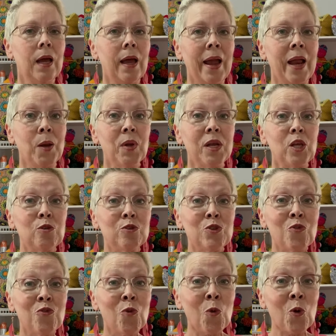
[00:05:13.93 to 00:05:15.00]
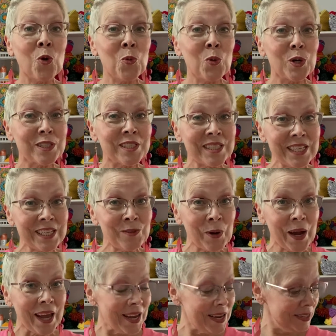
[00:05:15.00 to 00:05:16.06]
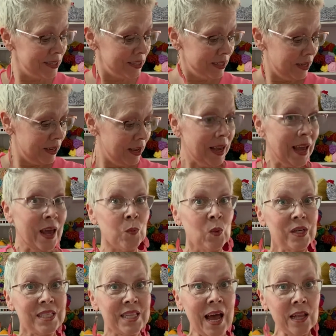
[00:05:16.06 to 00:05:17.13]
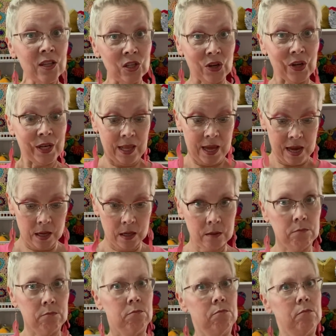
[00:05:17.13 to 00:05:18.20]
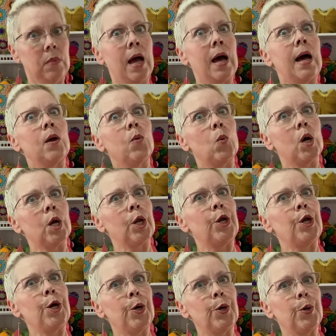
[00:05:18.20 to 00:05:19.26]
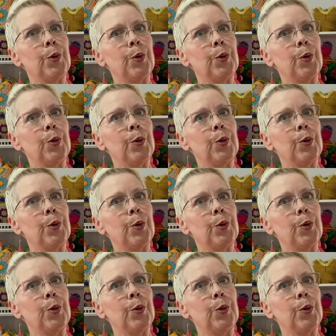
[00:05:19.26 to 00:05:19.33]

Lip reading: Anybody using a 4 worsted weight? And what's that looking like? I want to know.